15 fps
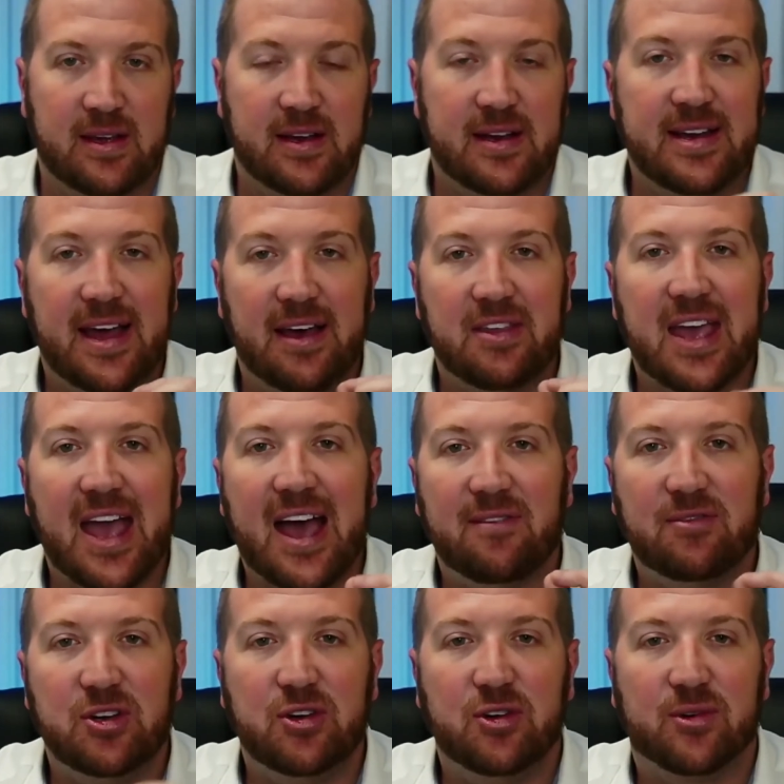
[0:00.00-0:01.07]
Now, the
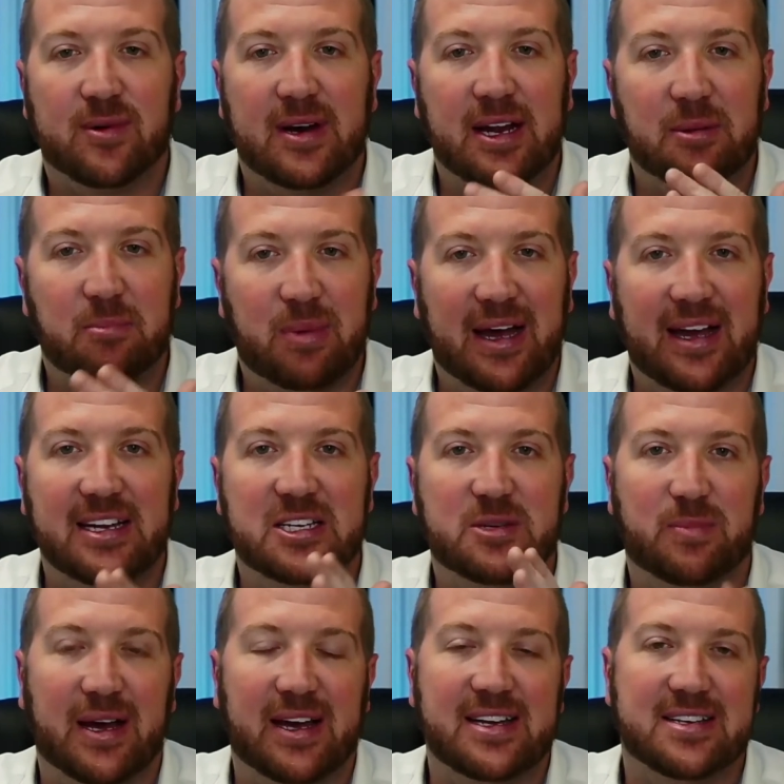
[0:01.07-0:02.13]
avenue around
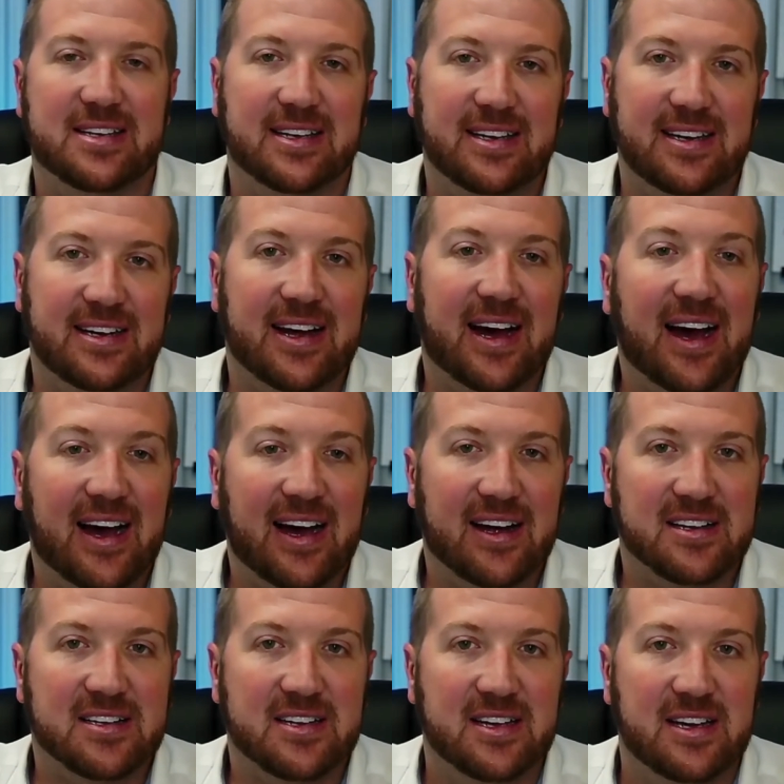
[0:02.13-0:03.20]
pace, lead,
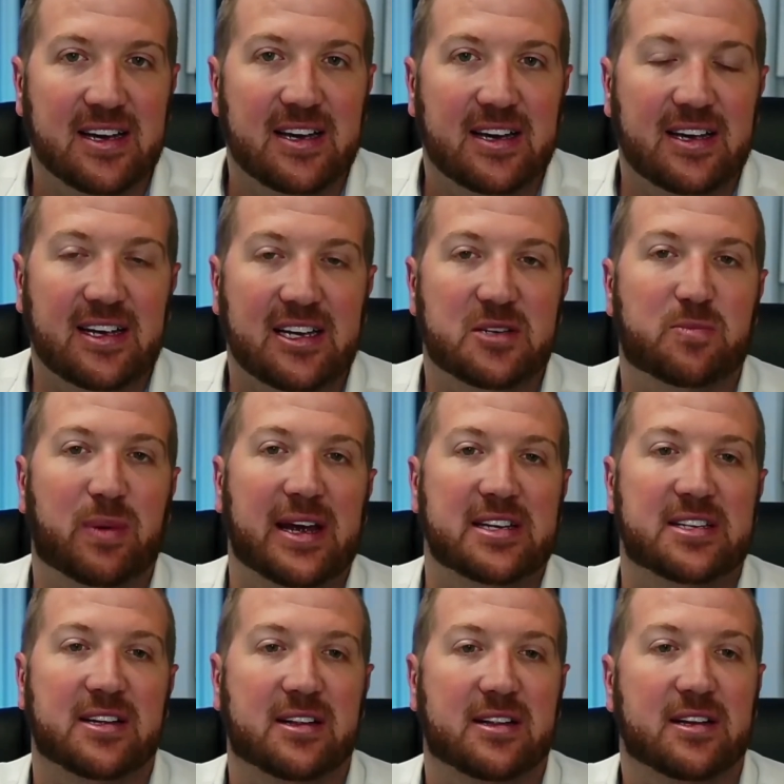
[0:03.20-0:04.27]
ask is
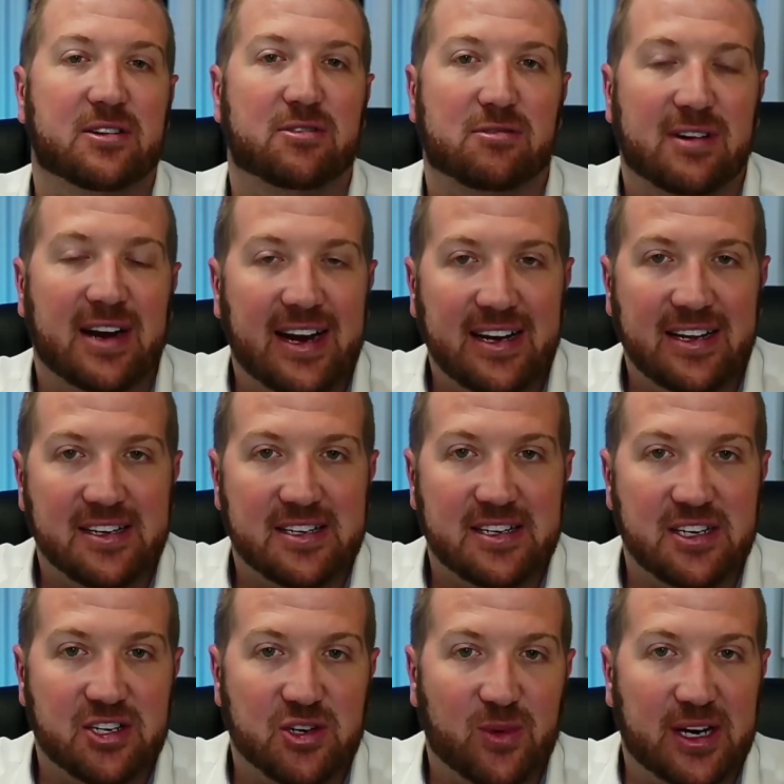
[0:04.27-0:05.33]
basically creating a
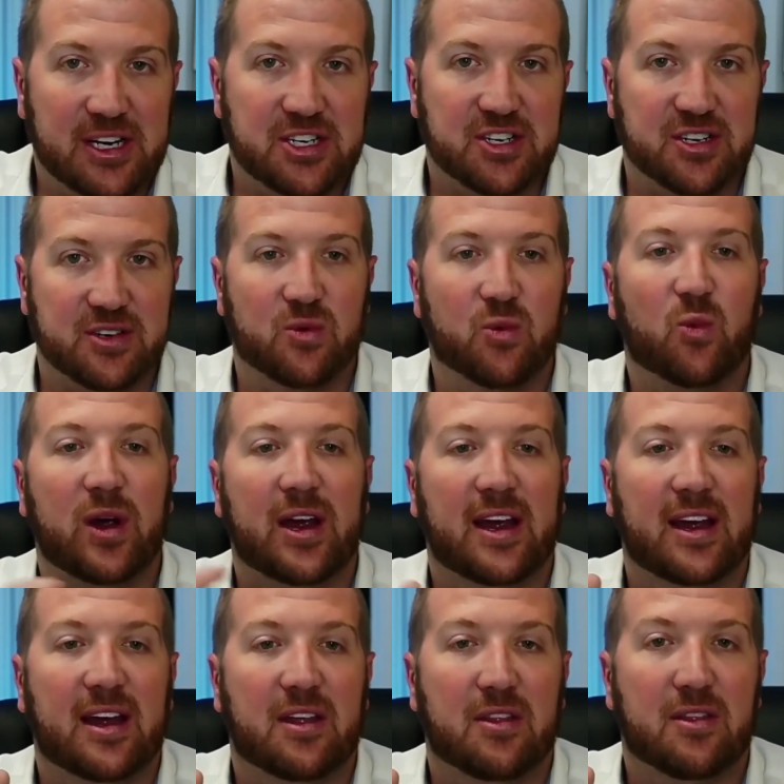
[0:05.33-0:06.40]
situation
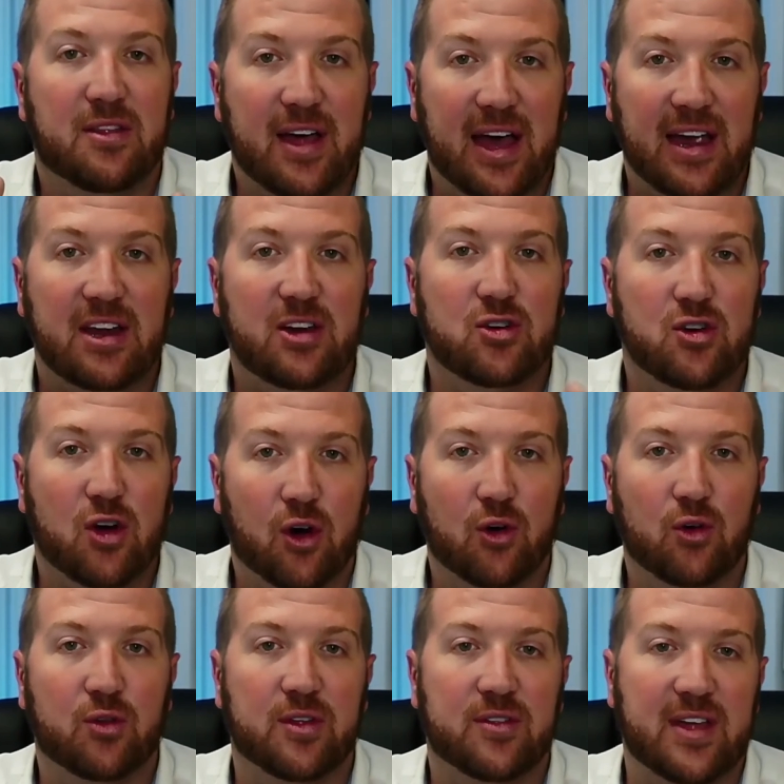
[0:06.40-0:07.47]
where they
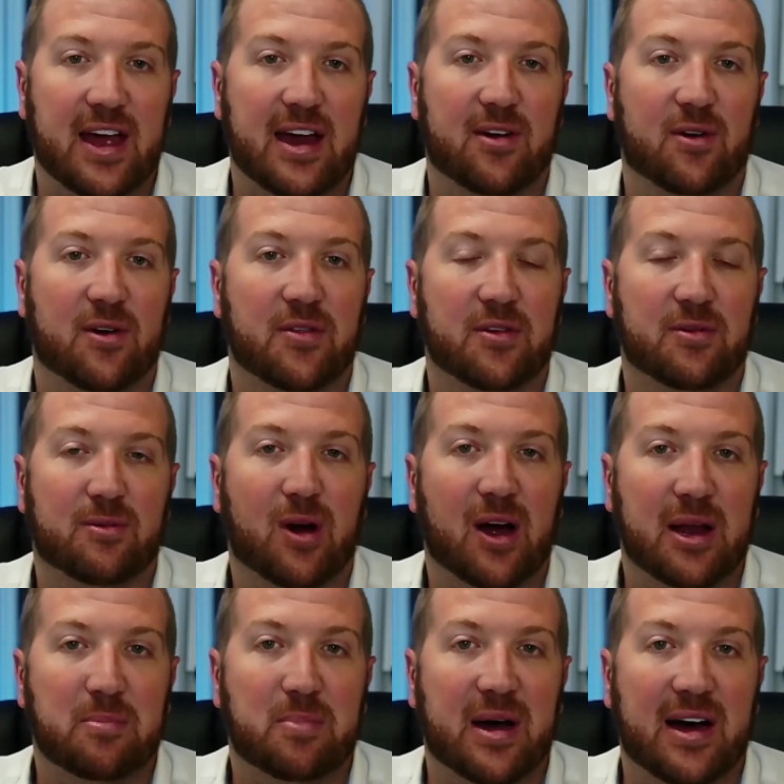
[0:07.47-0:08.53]
know that they are on the
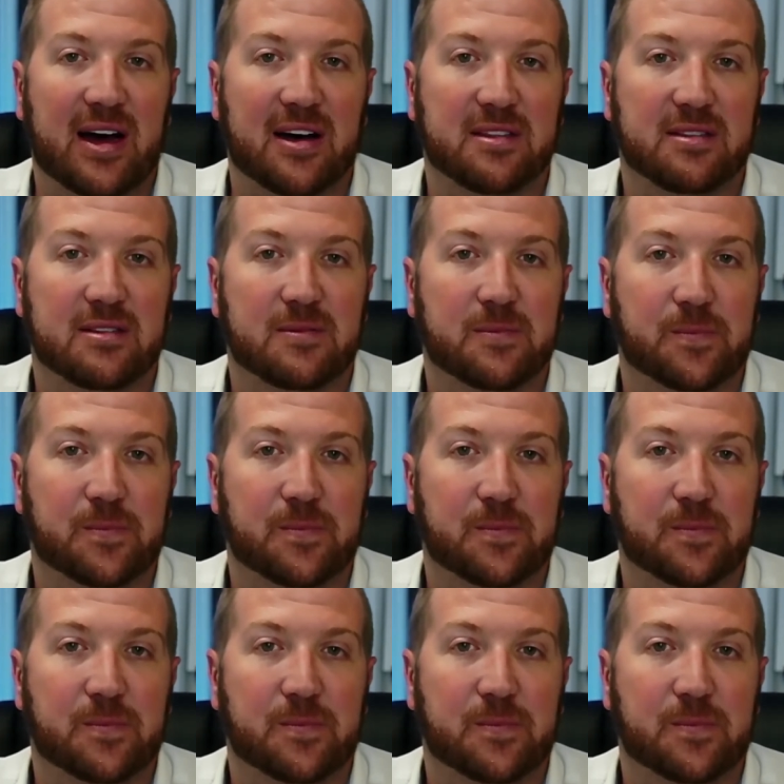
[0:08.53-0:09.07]
right path.